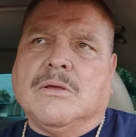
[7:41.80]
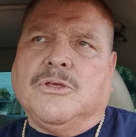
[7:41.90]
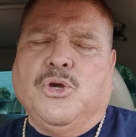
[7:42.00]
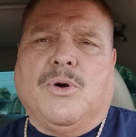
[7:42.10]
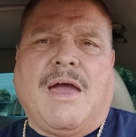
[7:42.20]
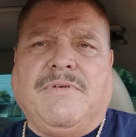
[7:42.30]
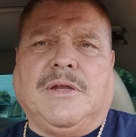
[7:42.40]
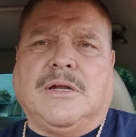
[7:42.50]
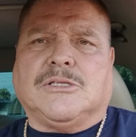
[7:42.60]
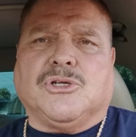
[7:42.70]
you having
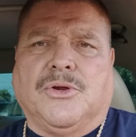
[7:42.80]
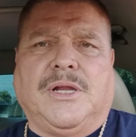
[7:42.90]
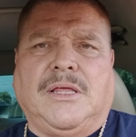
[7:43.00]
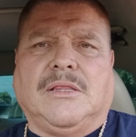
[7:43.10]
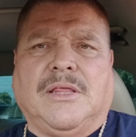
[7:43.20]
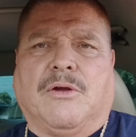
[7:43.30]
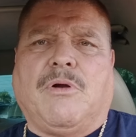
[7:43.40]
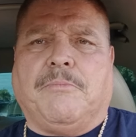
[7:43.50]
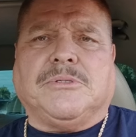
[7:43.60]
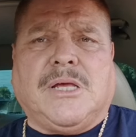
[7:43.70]
an attorney there
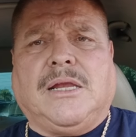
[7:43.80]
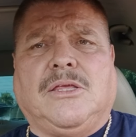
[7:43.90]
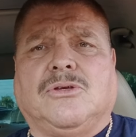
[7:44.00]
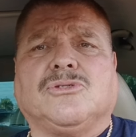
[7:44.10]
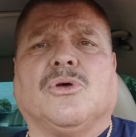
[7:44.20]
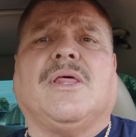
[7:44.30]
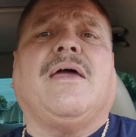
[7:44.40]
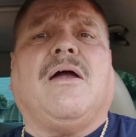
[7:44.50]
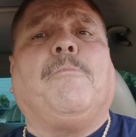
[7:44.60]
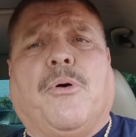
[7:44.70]
representing you. So
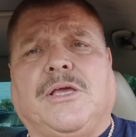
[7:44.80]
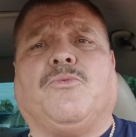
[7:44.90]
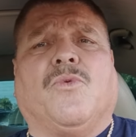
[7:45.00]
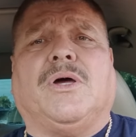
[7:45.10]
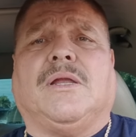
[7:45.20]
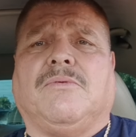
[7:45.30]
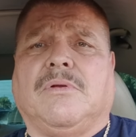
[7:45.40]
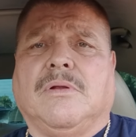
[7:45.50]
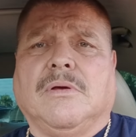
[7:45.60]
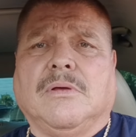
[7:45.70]
they appoint one.
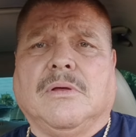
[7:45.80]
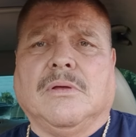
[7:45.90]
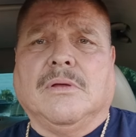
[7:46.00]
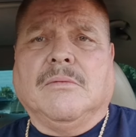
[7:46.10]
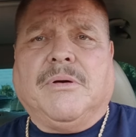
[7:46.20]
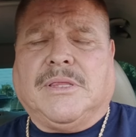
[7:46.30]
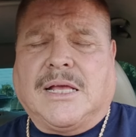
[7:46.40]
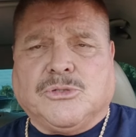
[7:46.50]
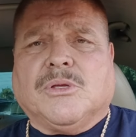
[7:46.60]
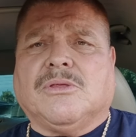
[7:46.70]
But
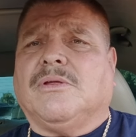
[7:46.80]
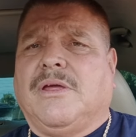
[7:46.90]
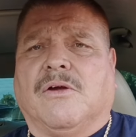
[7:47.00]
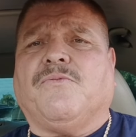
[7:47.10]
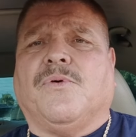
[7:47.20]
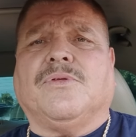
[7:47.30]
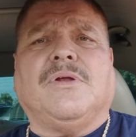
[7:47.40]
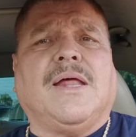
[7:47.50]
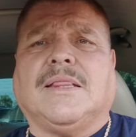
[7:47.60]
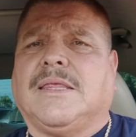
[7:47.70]
that's what they're there for.
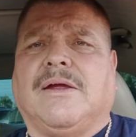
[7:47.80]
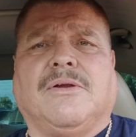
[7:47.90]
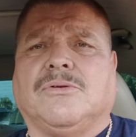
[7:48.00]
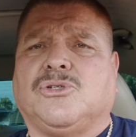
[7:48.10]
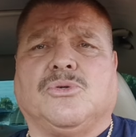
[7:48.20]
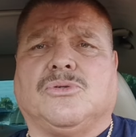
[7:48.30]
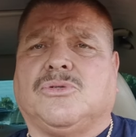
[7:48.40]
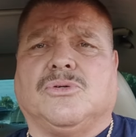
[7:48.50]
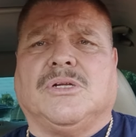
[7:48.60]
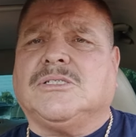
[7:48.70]
They're not there to, to,
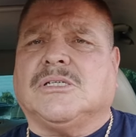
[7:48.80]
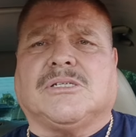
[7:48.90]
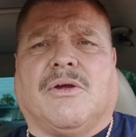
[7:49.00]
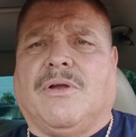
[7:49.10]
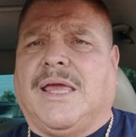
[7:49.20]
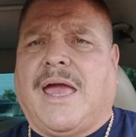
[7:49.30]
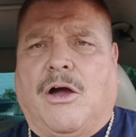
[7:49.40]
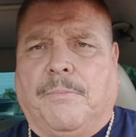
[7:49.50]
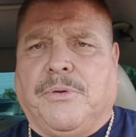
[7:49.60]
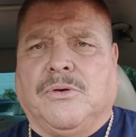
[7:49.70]
to necessarily
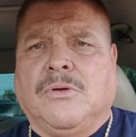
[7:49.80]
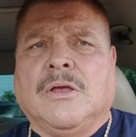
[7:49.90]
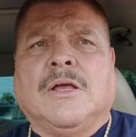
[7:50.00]
help you.